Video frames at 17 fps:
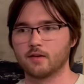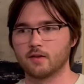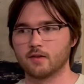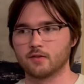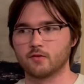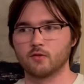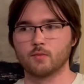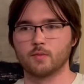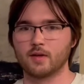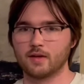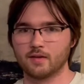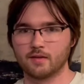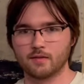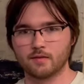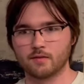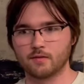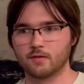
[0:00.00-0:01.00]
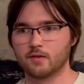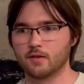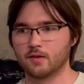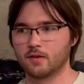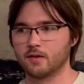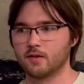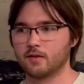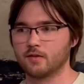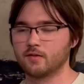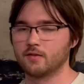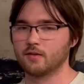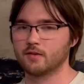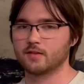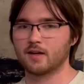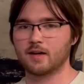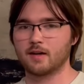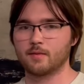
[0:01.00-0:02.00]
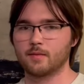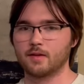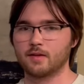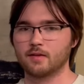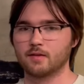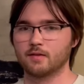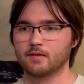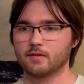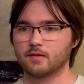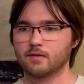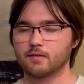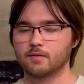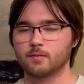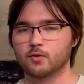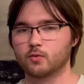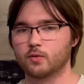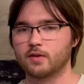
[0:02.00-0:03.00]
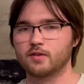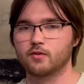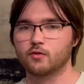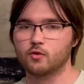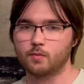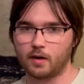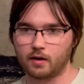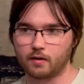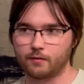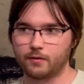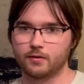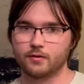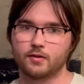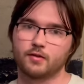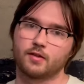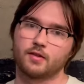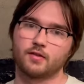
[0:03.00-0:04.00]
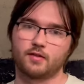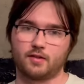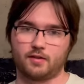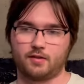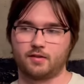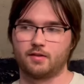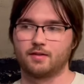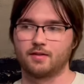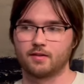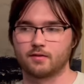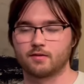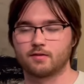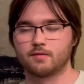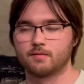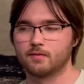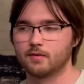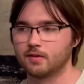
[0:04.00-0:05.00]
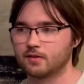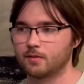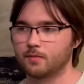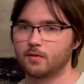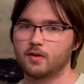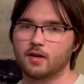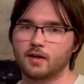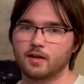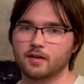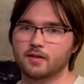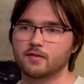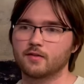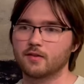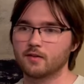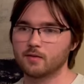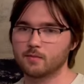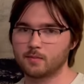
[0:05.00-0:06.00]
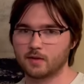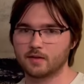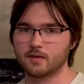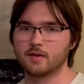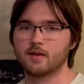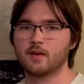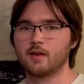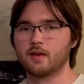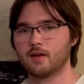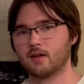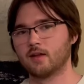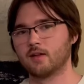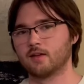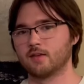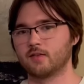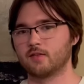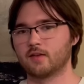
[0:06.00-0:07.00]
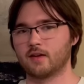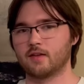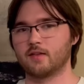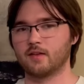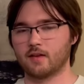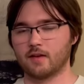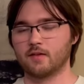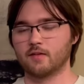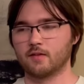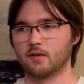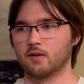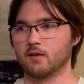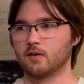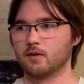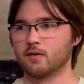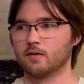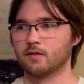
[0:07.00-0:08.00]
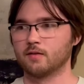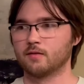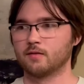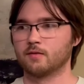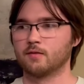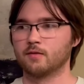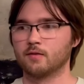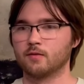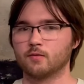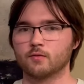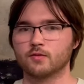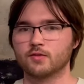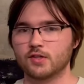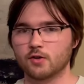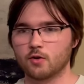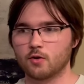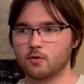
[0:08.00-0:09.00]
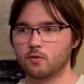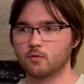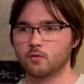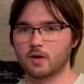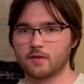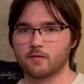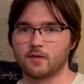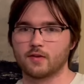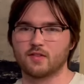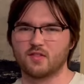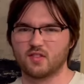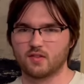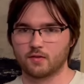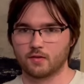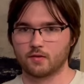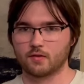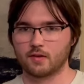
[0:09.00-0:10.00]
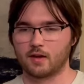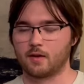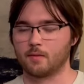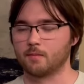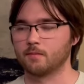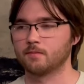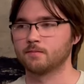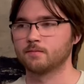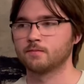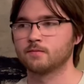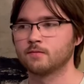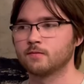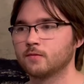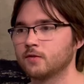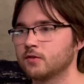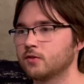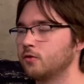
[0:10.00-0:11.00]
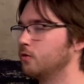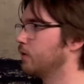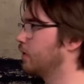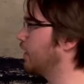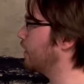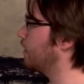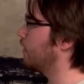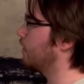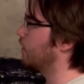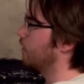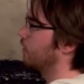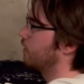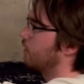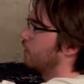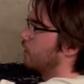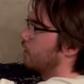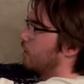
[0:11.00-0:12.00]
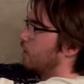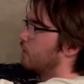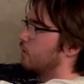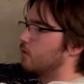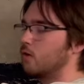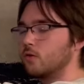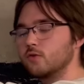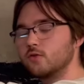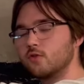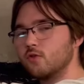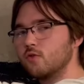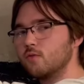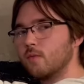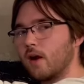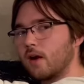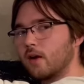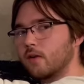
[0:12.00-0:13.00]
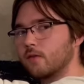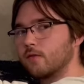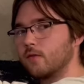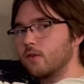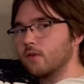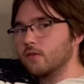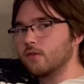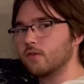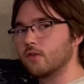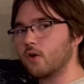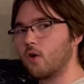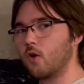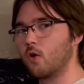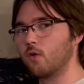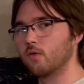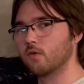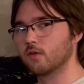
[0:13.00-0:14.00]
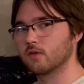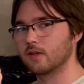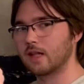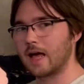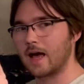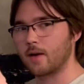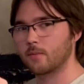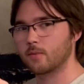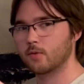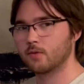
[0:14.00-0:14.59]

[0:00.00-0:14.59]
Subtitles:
assuming the timing between the two microphones is consistent. That's something you got to consider, but let's say that their zero reference is the same. So you get those two microphones to overlap